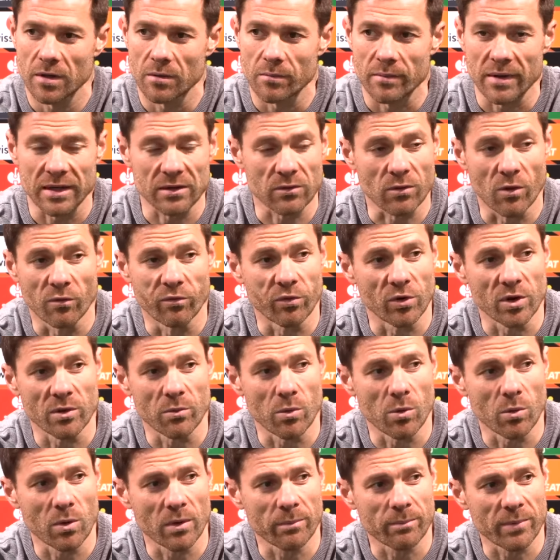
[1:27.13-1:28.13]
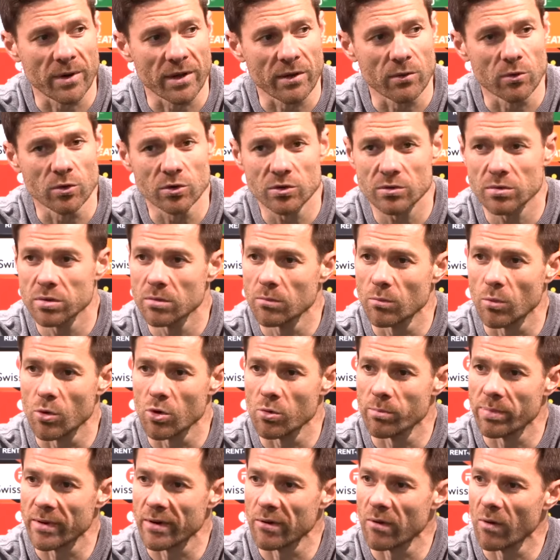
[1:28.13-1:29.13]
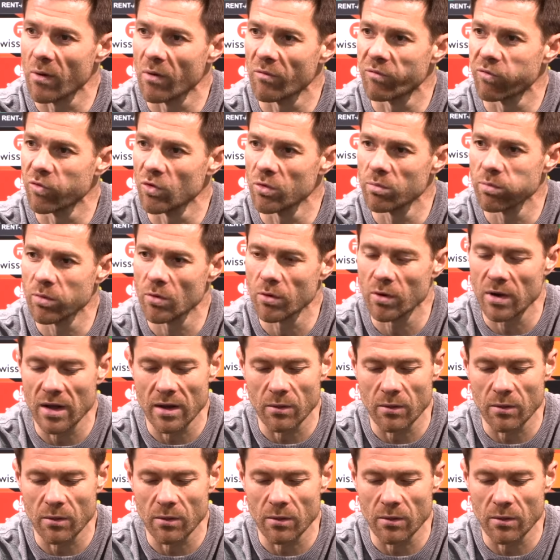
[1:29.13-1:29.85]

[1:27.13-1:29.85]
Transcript: But hopefully we will play good, we'll play our football,